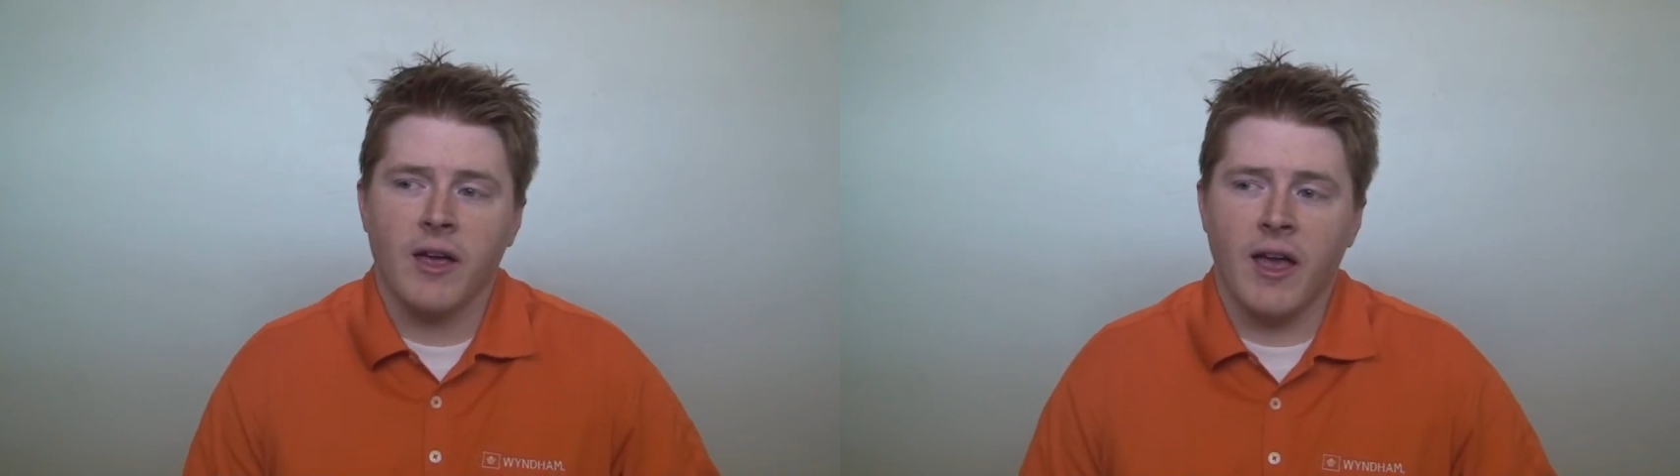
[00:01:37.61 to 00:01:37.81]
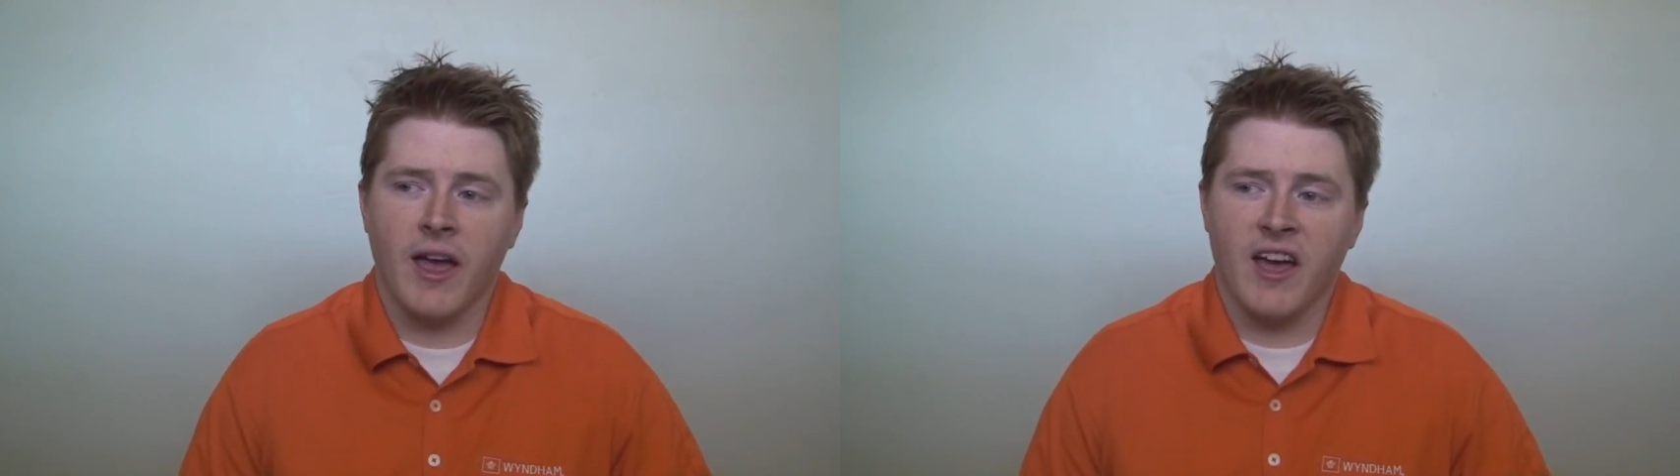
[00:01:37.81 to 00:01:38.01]

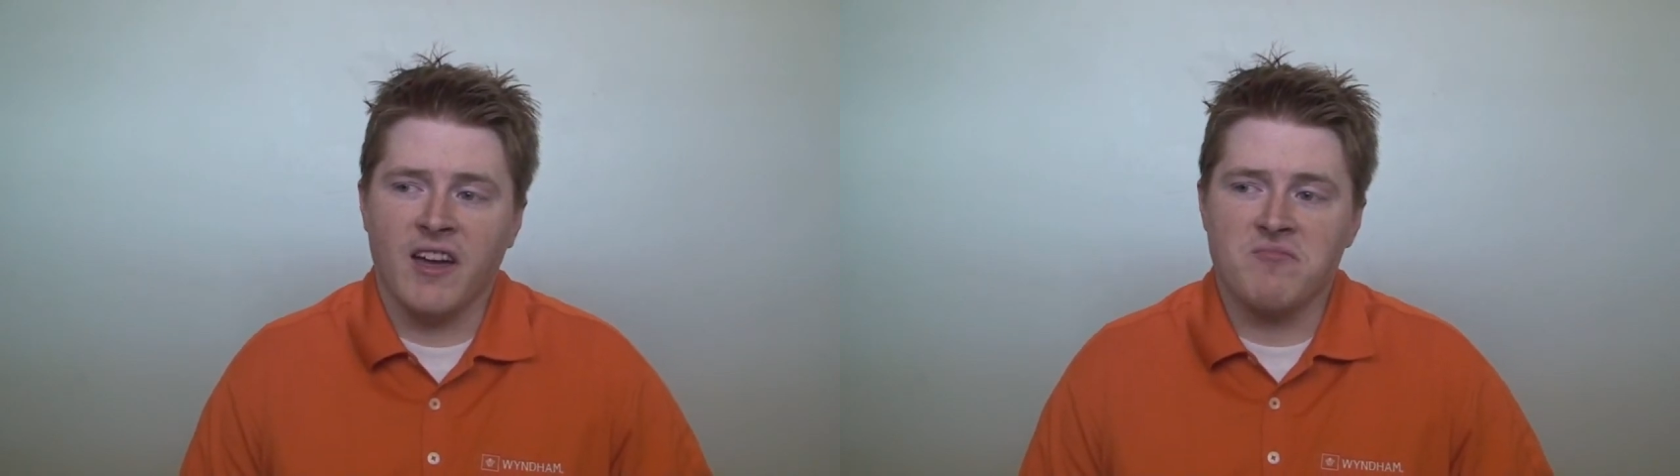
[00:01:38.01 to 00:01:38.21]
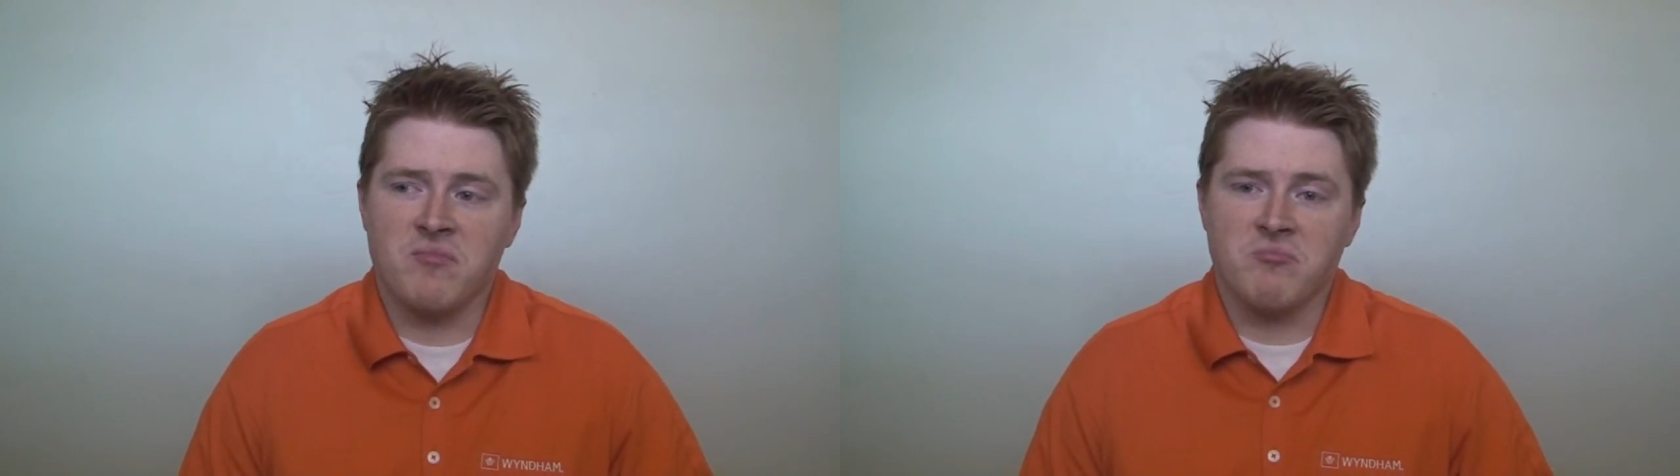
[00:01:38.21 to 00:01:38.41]

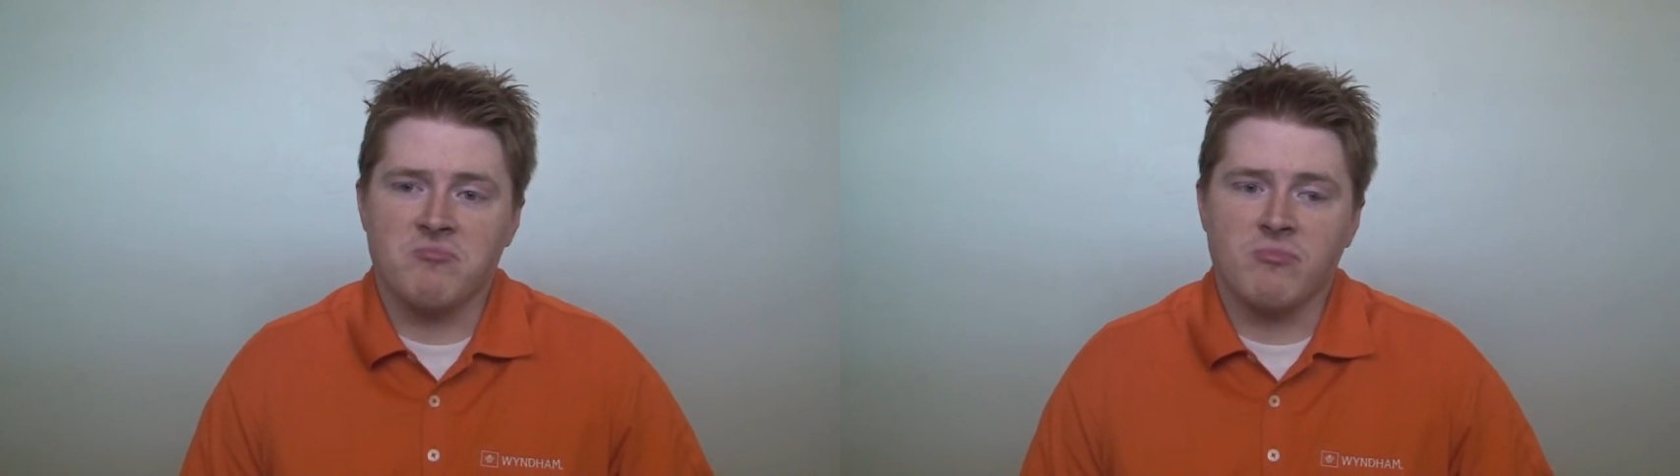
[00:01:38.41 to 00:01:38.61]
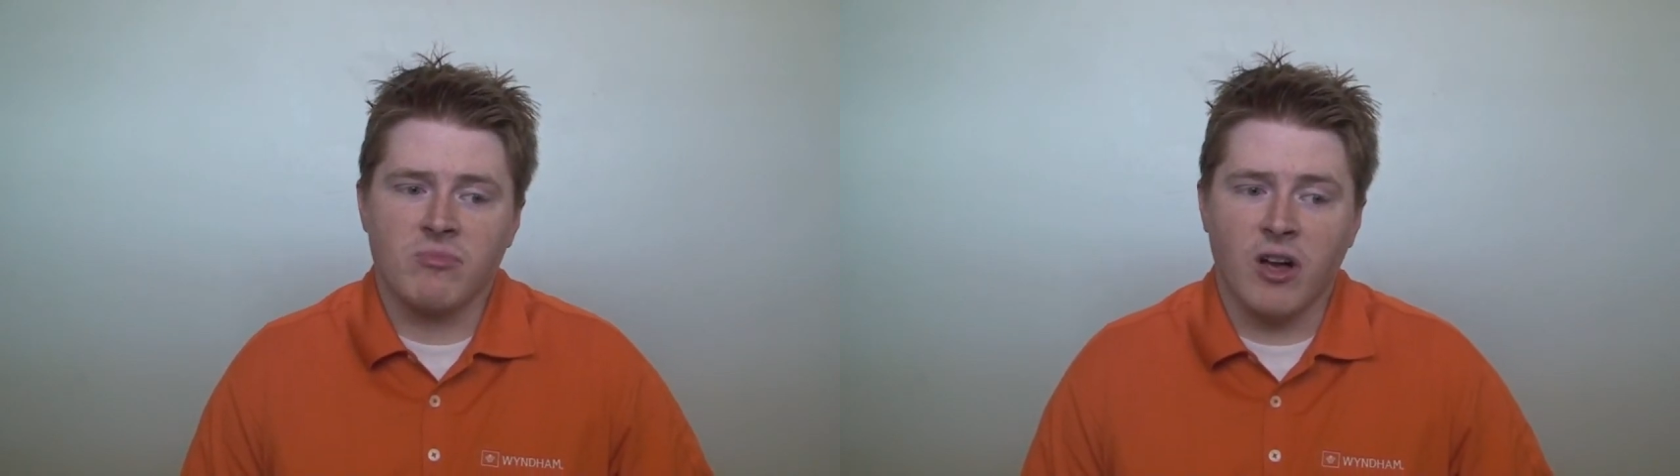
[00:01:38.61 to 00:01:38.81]
And
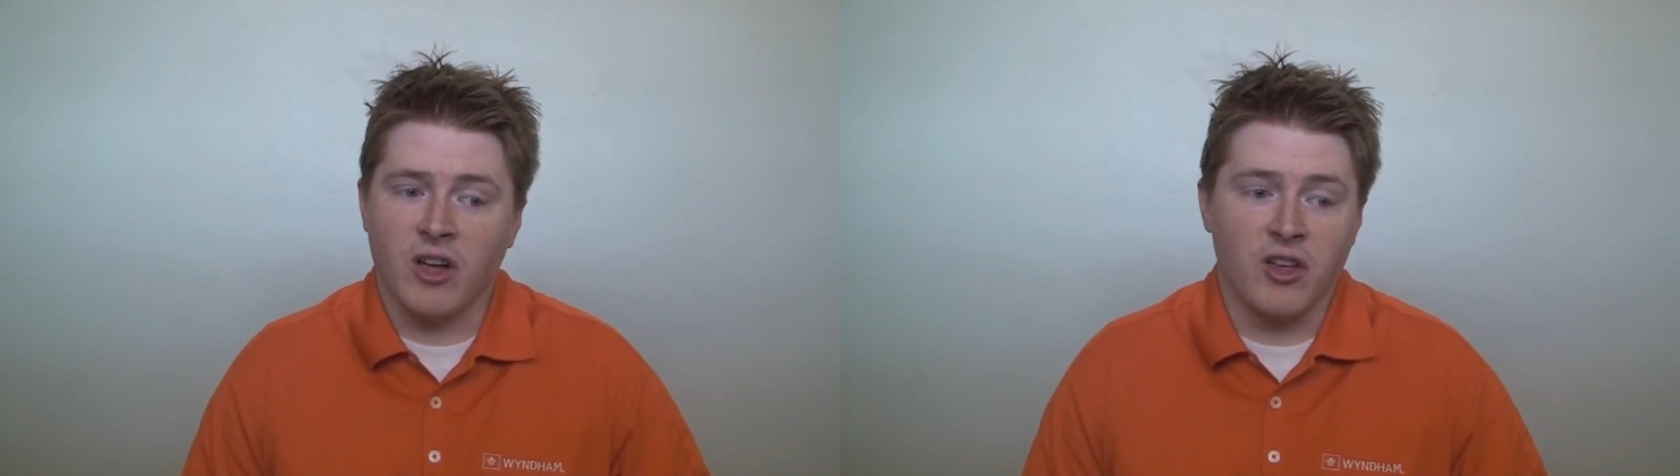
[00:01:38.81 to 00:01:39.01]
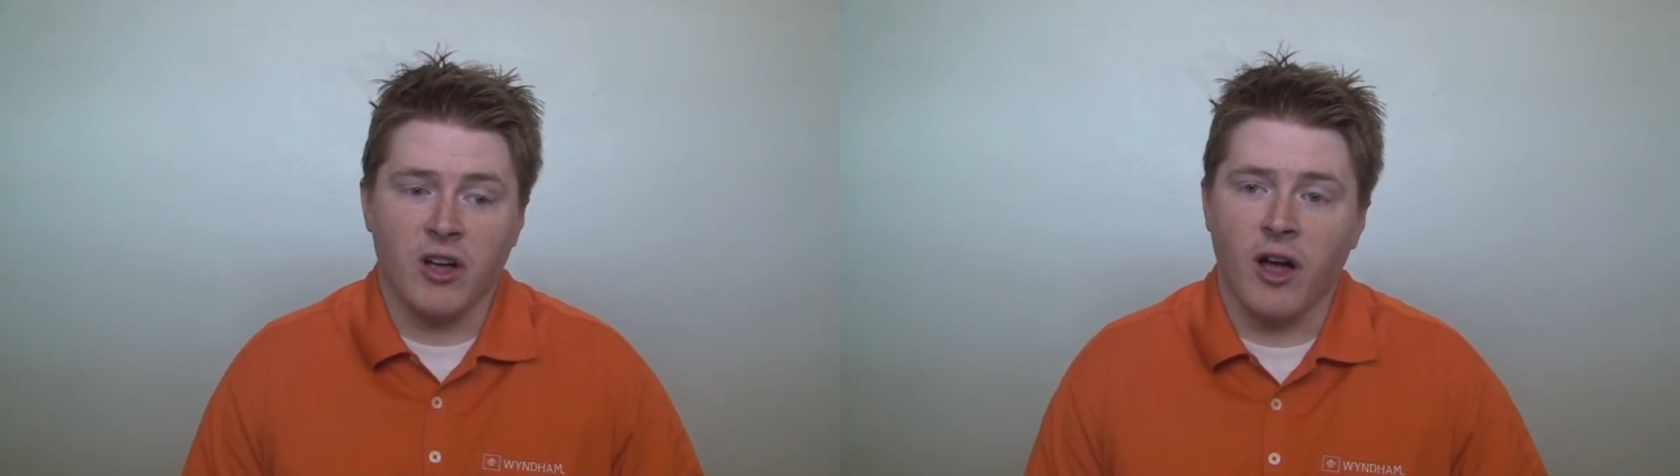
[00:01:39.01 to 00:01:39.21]

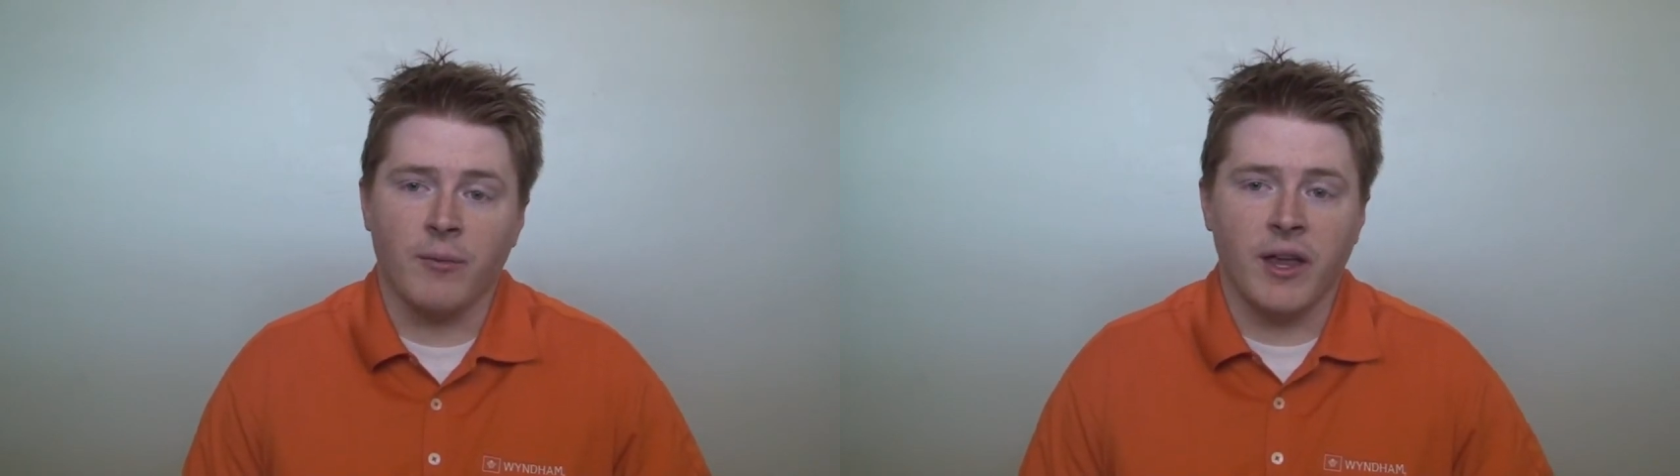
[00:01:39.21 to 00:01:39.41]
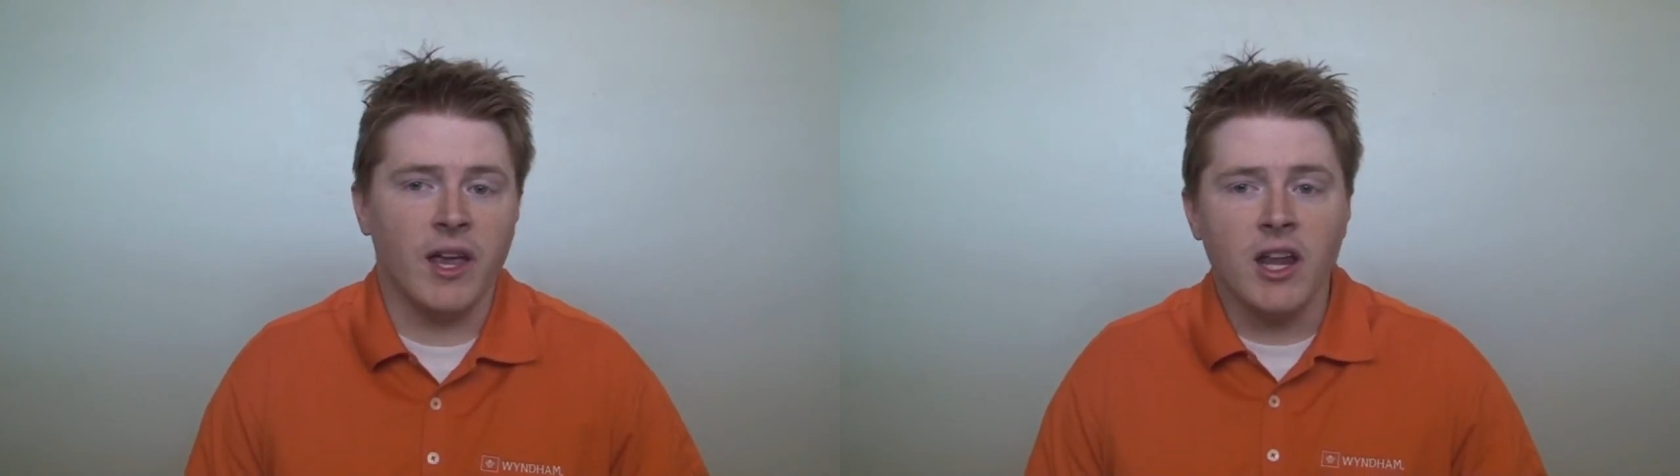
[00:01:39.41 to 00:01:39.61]
I mean,